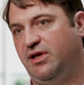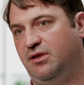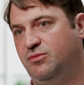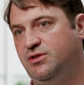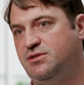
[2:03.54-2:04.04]

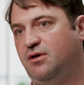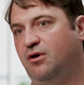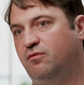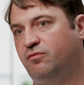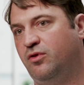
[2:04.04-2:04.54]
development
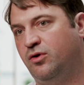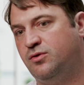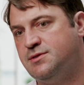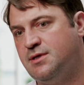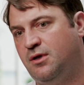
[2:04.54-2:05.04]
of
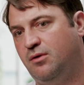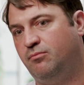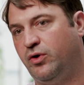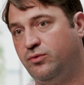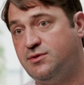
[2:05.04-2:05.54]
those
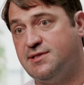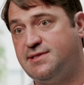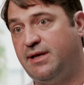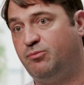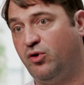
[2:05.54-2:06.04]
models as
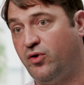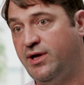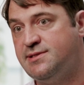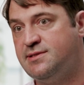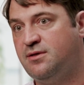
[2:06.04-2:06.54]
they
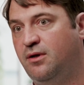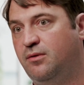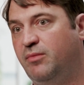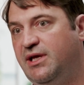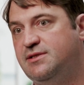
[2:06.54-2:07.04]
progress,
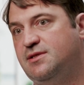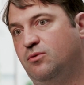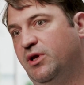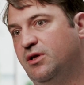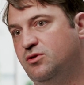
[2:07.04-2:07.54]
means
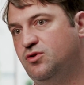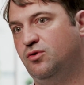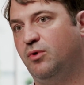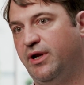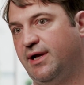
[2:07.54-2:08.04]
that we can
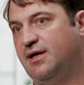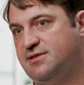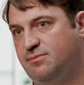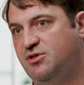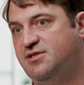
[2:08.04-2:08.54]
do what our
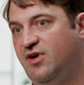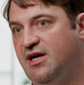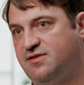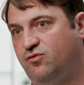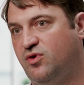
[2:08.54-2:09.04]
customers have
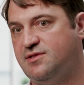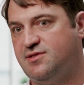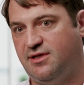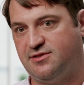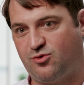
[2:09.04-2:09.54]
asked for us.
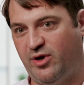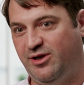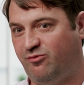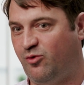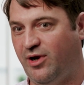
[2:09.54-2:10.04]
So that's
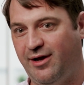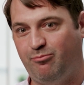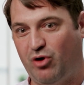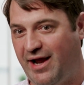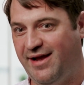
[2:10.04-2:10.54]
great for our
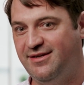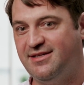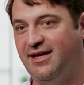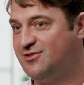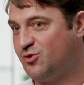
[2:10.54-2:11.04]
brand,
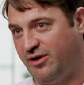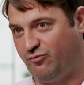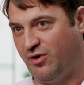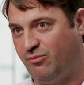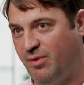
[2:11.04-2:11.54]
and it's great
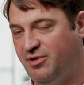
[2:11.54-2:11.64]
for our